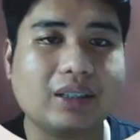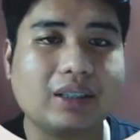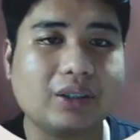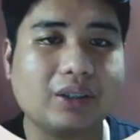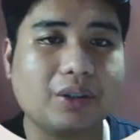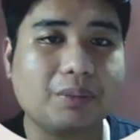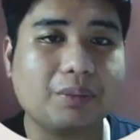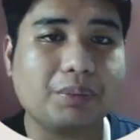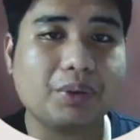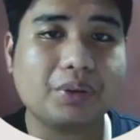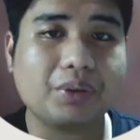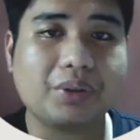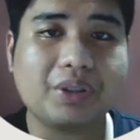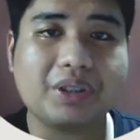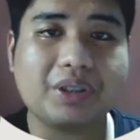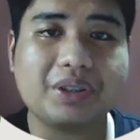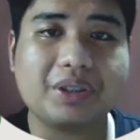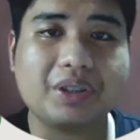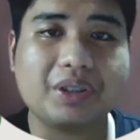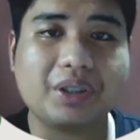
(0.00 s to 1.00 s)
As computer
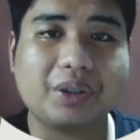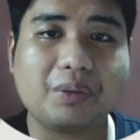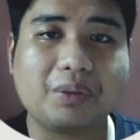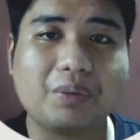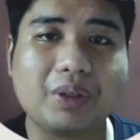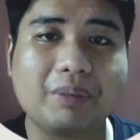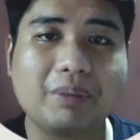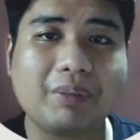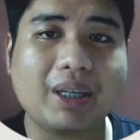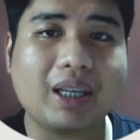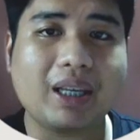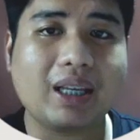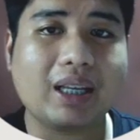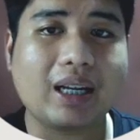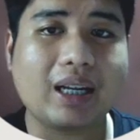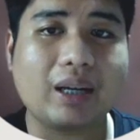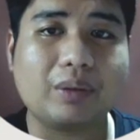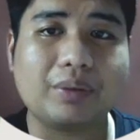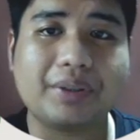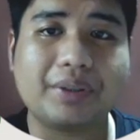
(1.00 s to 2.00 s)
engineer, we may
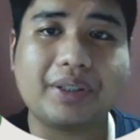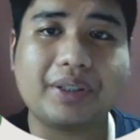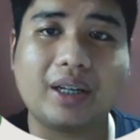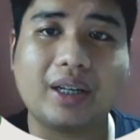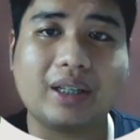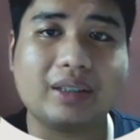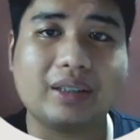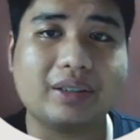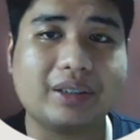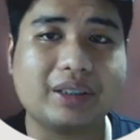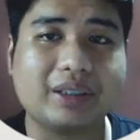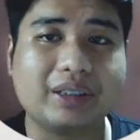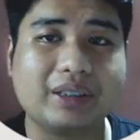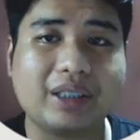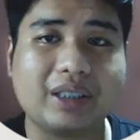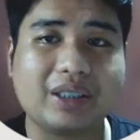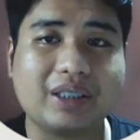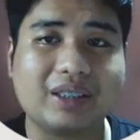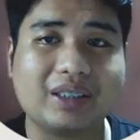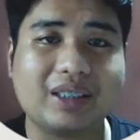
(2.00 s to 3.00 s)
encounter hazards
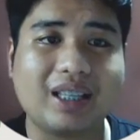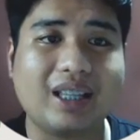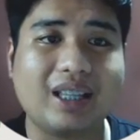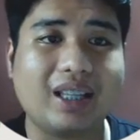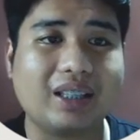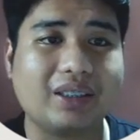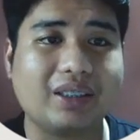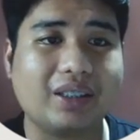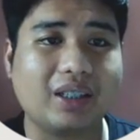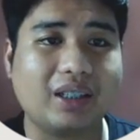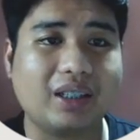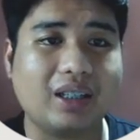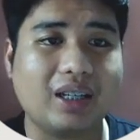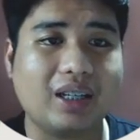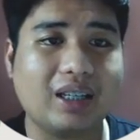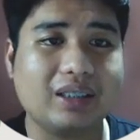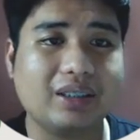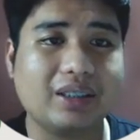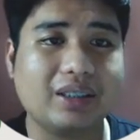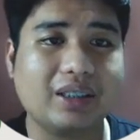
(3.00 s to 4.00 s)
such as electrical
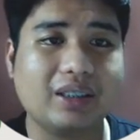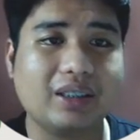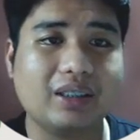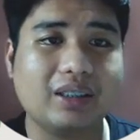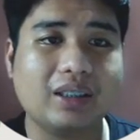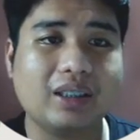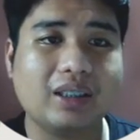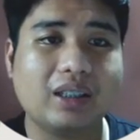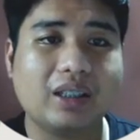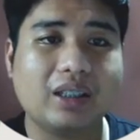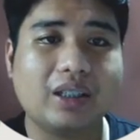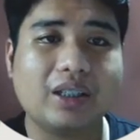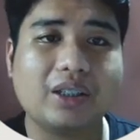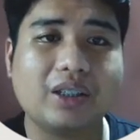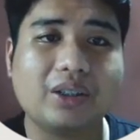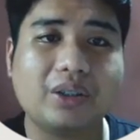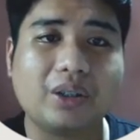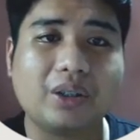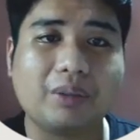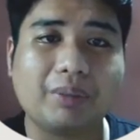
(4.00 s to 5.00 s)
hazard,
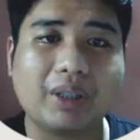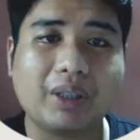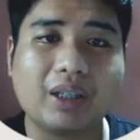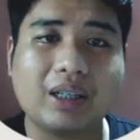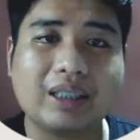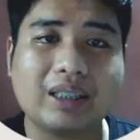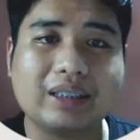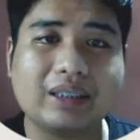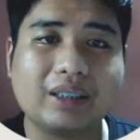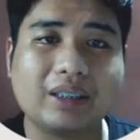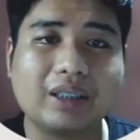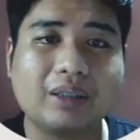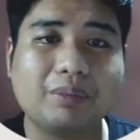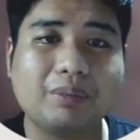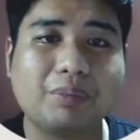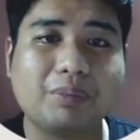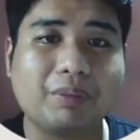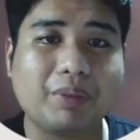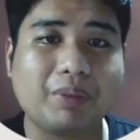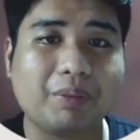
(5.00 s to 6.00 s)
ergonomic hazard
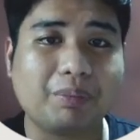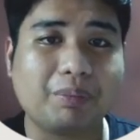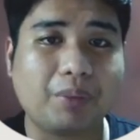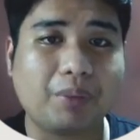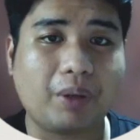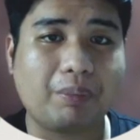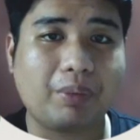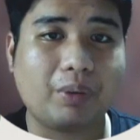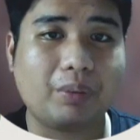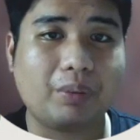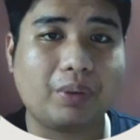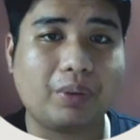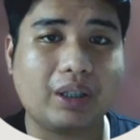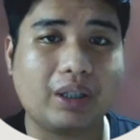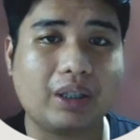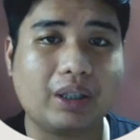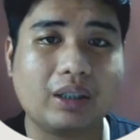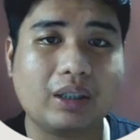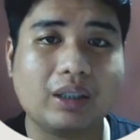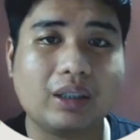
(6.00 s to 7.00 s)
from improper
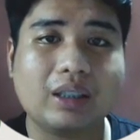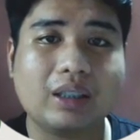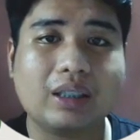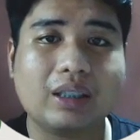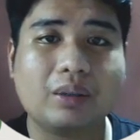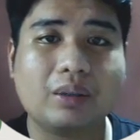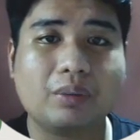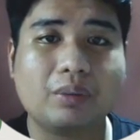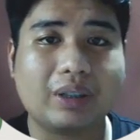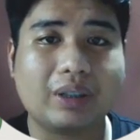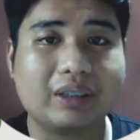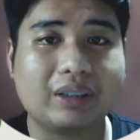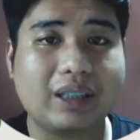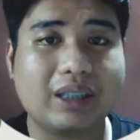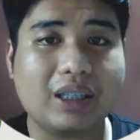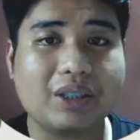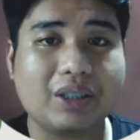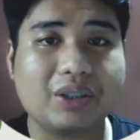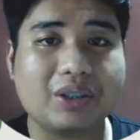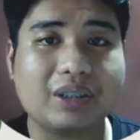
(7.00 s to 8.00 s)
work
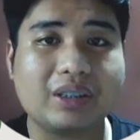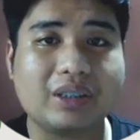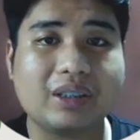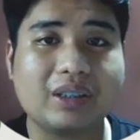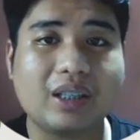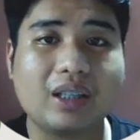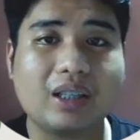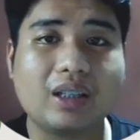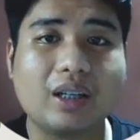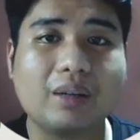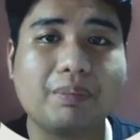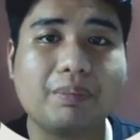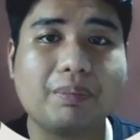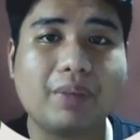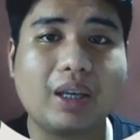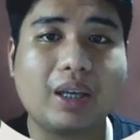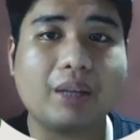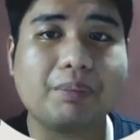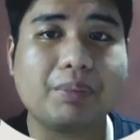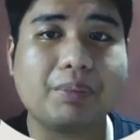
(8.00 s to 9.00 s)
workstation setup,
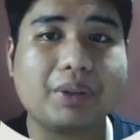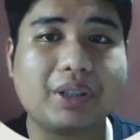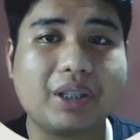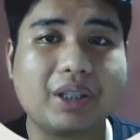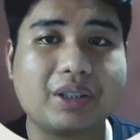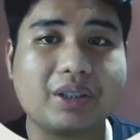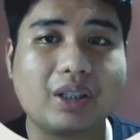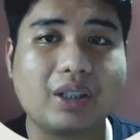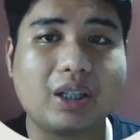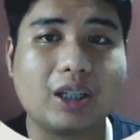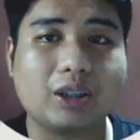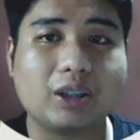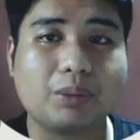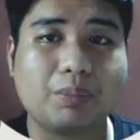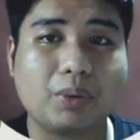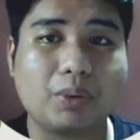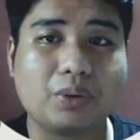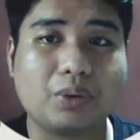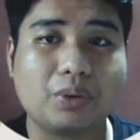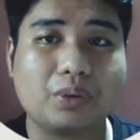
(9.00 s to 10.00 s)
and potential
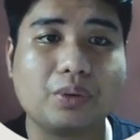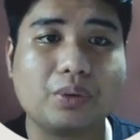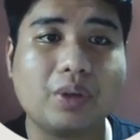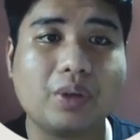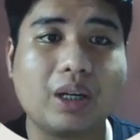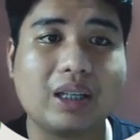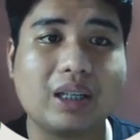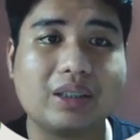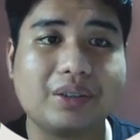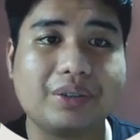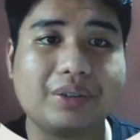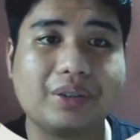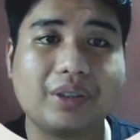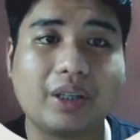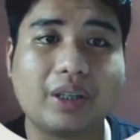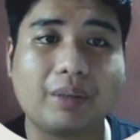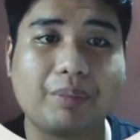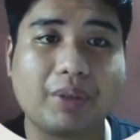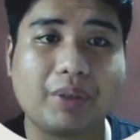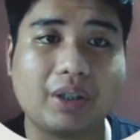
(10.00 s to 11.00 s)
exposure to hazard
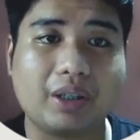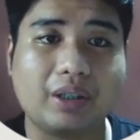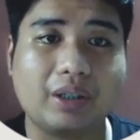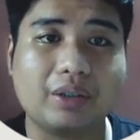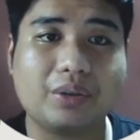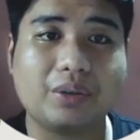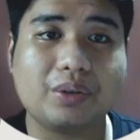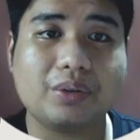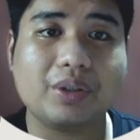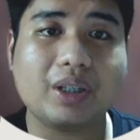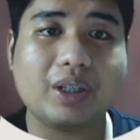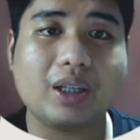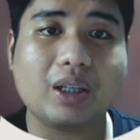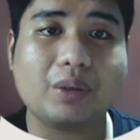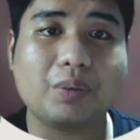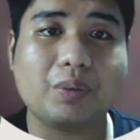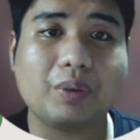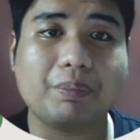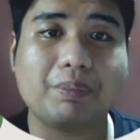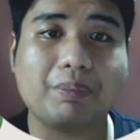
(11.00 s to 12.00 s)
chemical during
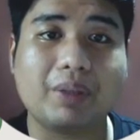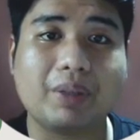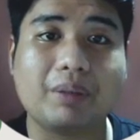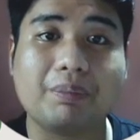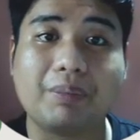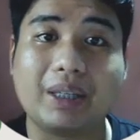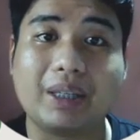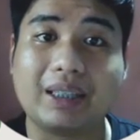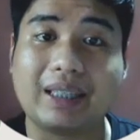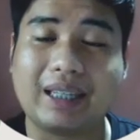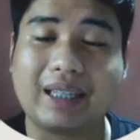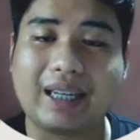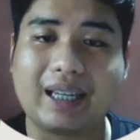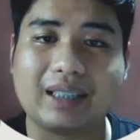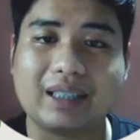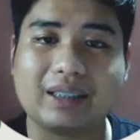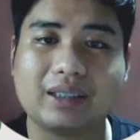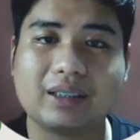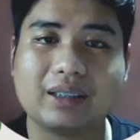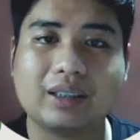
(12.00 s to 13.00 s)
equipment
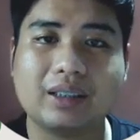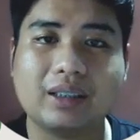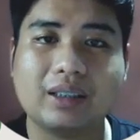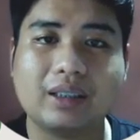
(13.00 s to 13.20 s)
maintenance.